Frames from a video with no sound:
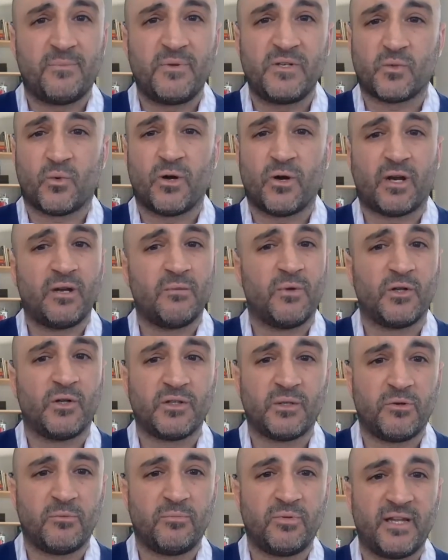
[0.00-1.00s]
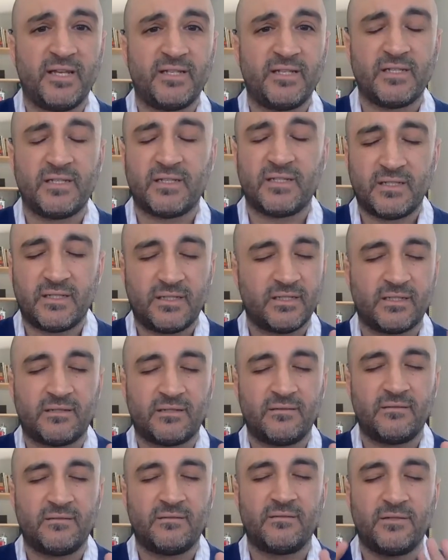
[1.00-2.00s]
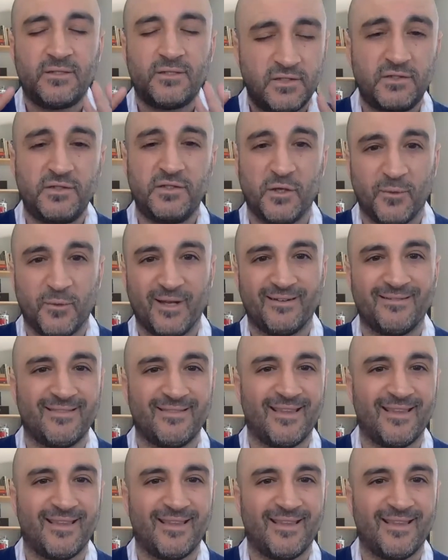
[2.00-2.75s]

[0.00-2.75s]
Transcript: his work in multiple places. Just do it.